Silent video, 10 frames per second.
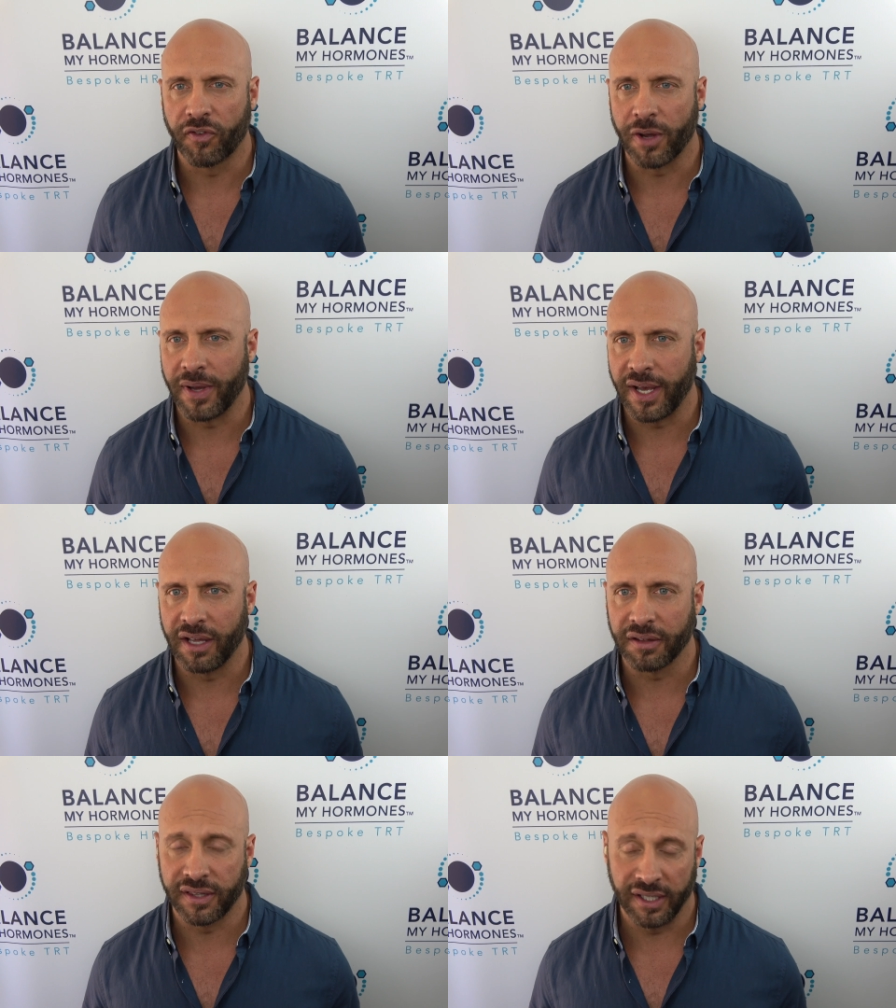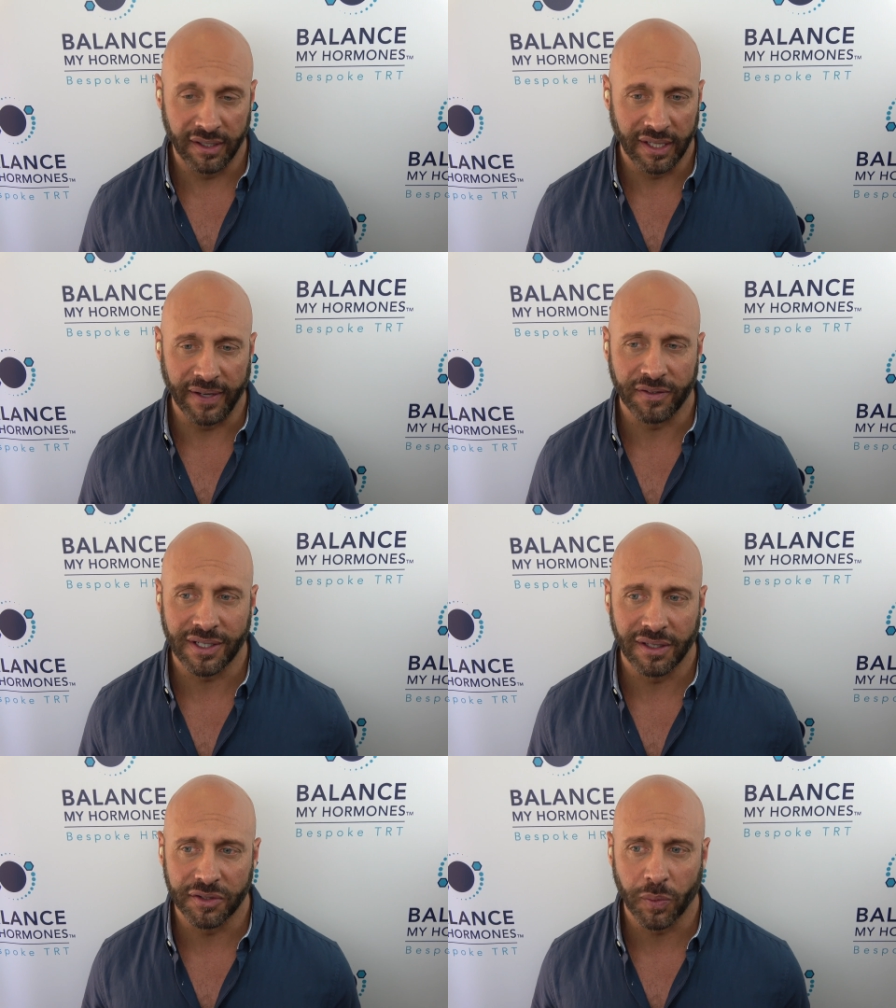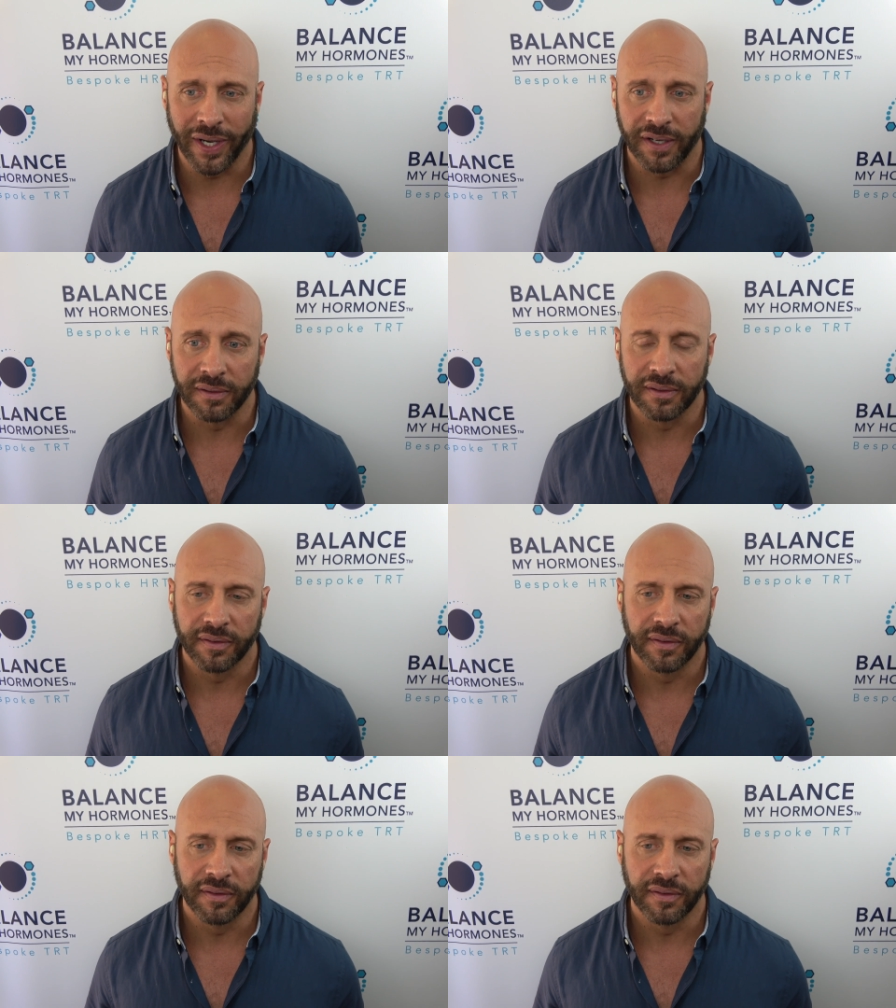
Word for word: from a healthy lifestyle as well.